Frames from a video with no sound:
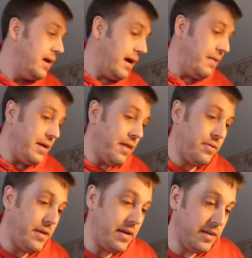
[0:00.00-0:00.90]
The other
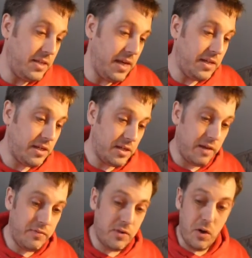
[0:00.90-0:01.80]
thing I did, because
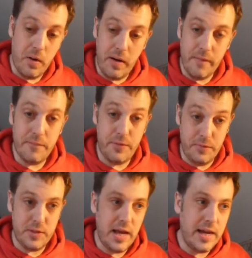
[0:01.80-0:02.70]
I've got
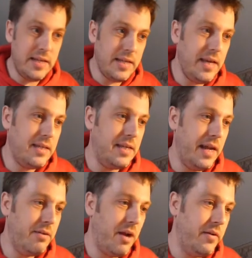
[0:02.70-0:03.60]
50 LEDs to
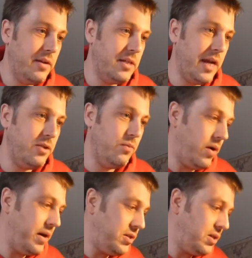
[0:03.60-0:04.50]
now go and attach
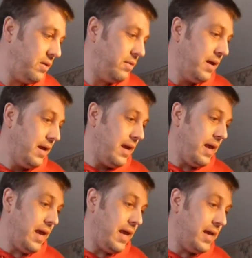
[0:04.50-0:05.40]
wire to,
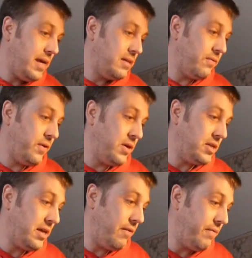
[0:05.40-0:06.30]
is the first
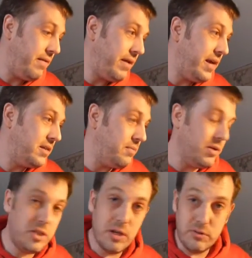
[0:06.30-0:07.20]
thing I found out is that my
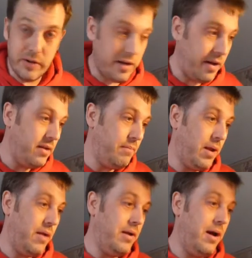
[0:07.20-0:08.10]
soldering iron had
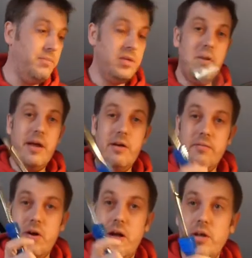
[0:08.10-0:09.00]
blown up, so now
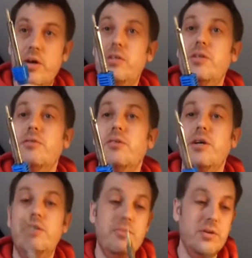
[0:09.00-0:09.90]
I've got a nice new
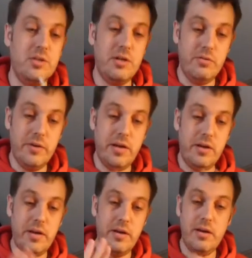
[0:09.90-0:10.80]
30-watt soldering
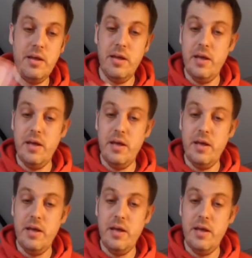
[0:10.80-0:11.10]
iron.